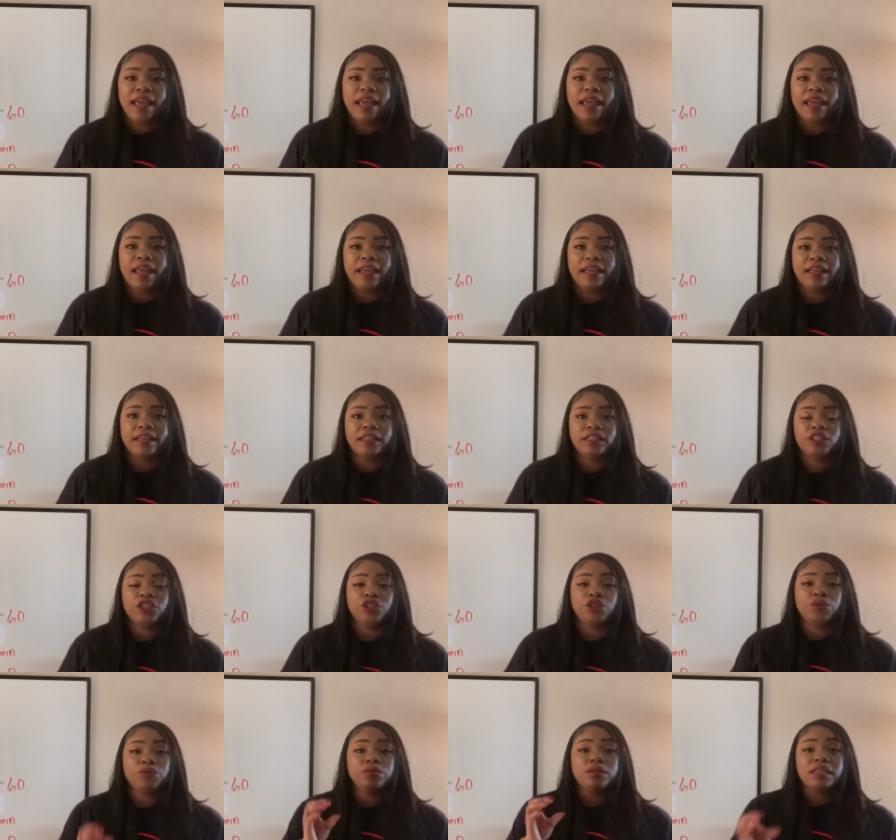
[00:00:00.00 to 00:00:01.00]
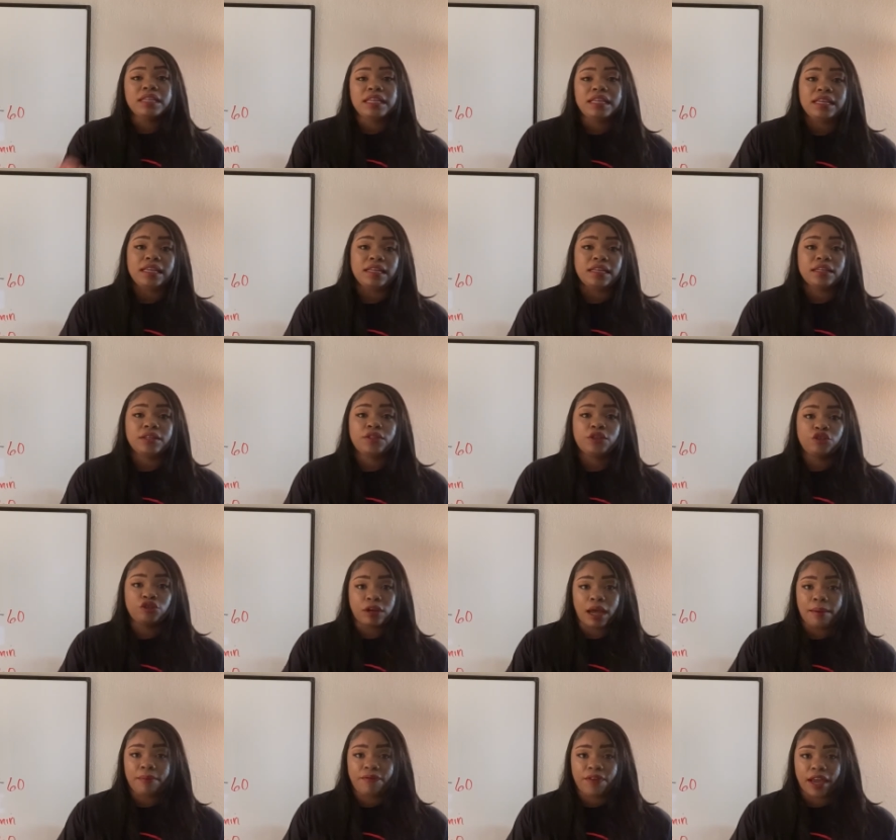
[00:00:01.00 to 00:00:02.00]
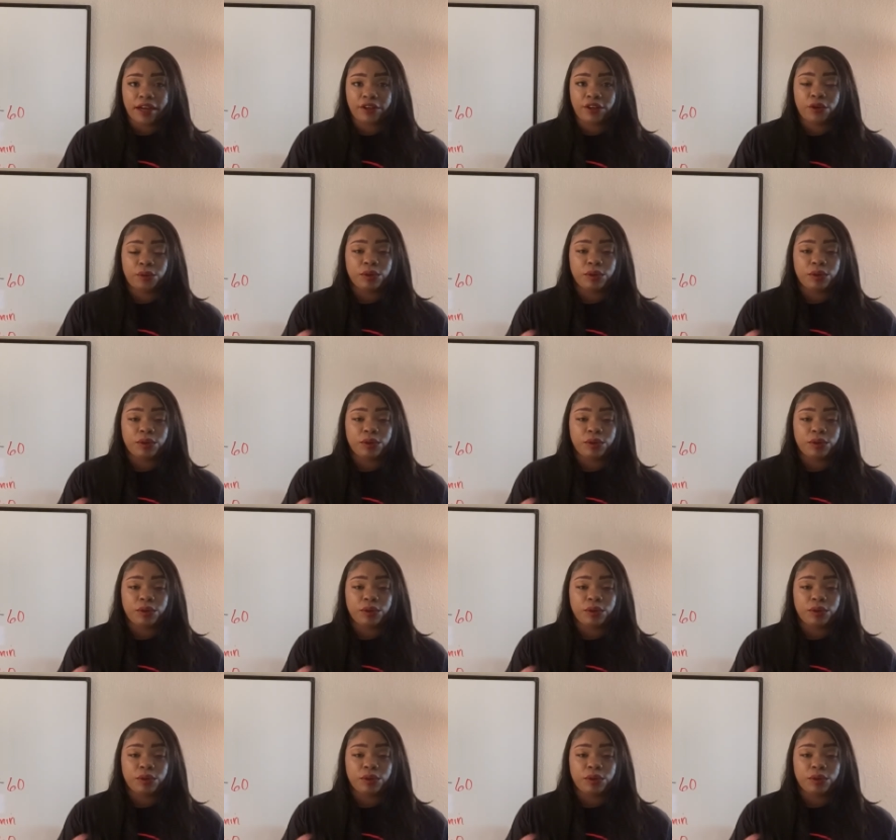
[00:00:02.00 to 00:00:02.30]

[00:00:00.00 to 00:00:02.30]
and you need the drop factor,